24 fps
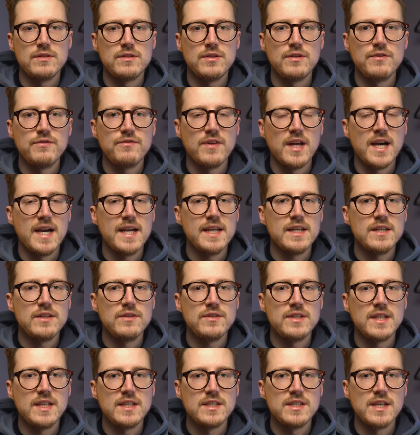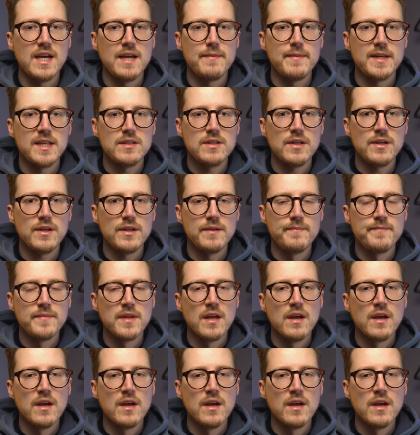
to fly your DJI Mini 2.